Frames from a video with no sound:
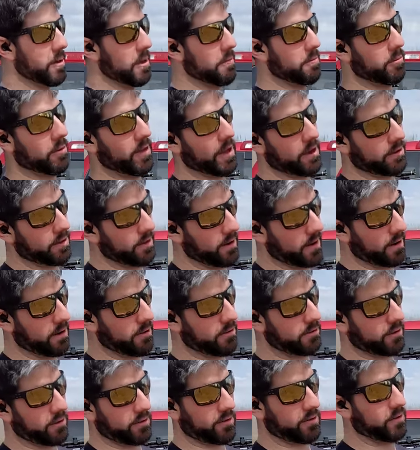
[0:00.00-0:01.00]
people out there who
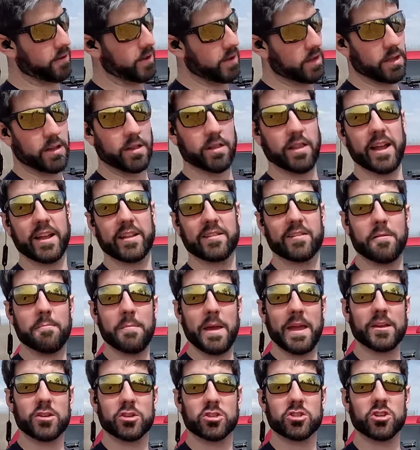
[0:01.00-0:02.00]
just like to
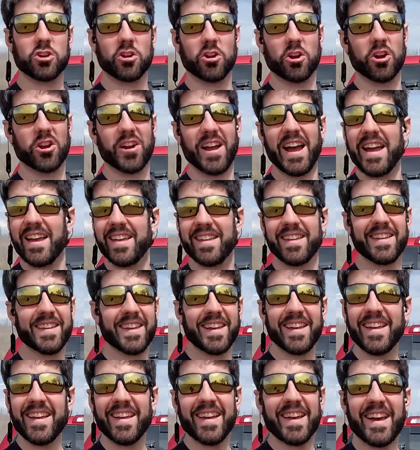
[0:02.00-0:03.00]
make sure
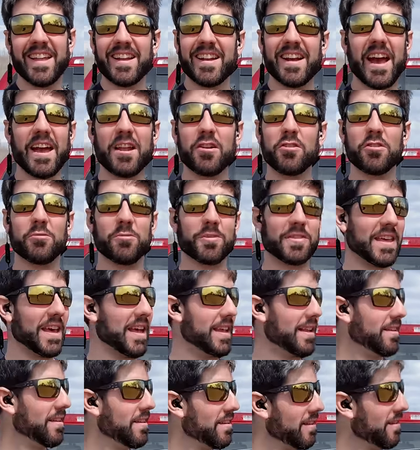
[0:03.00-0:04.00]
that I don't know what that,